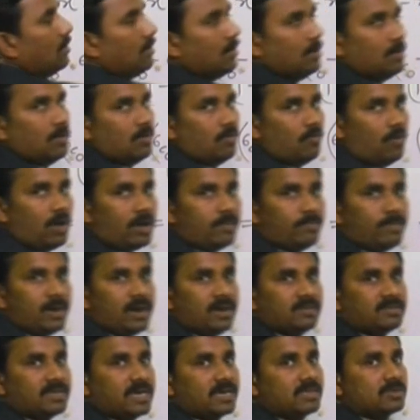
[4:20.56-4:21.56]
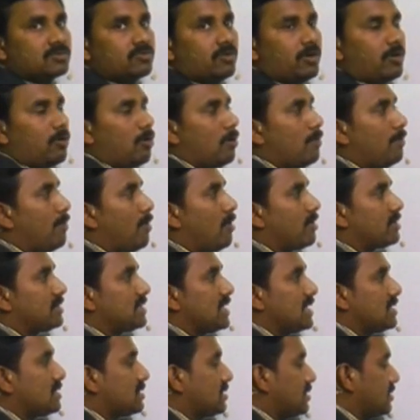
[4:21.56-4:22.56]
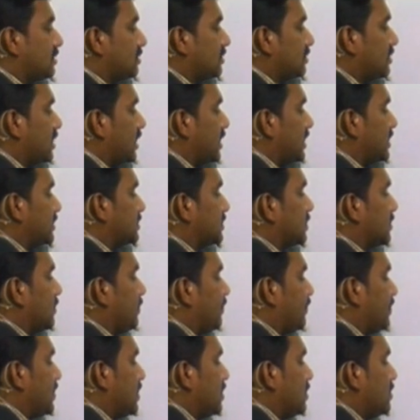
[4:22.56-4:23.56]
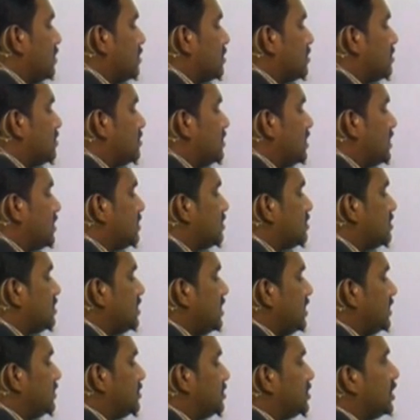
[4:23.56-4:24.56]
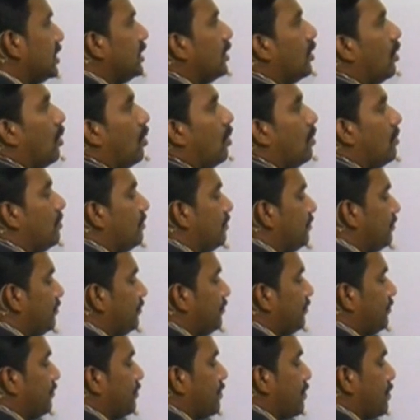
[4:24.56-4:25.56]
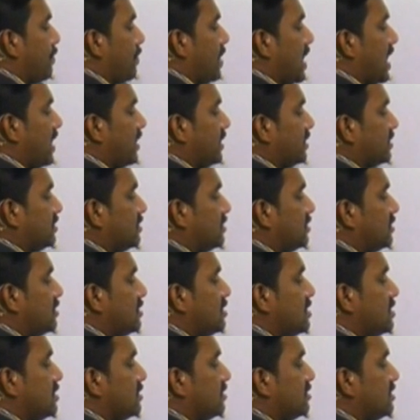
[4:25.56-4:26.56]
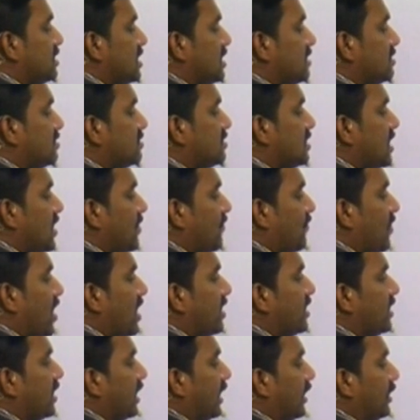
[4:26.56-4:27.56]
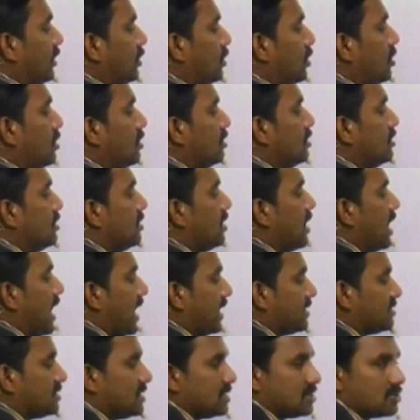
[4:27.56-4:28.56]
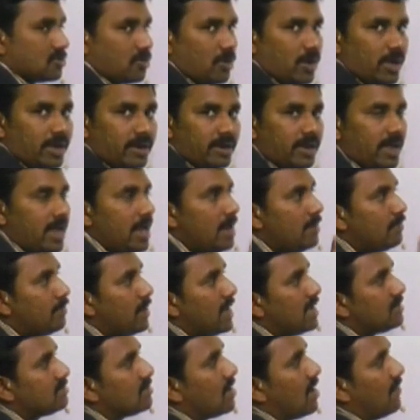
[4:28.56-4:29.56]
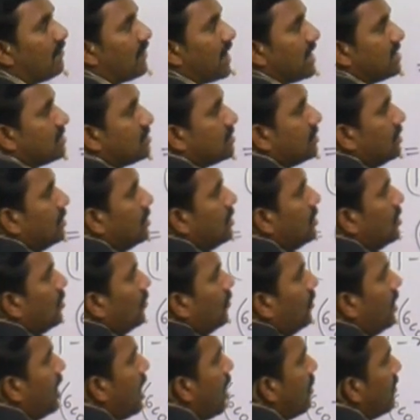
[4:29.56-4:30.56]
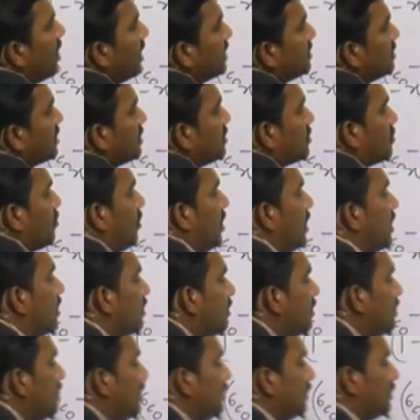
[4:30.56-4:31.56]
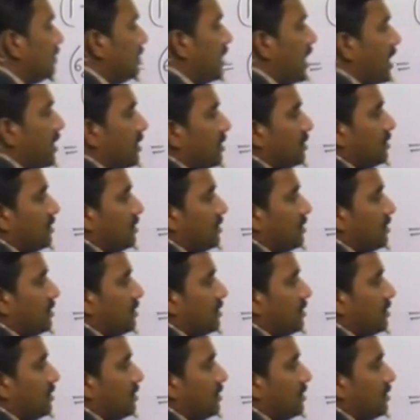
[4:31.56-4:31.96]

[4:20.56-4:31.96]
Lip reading: 1 minus x square whole power 6, that is 6c0 minus 6c1 into x square. In place of x we have x square. Then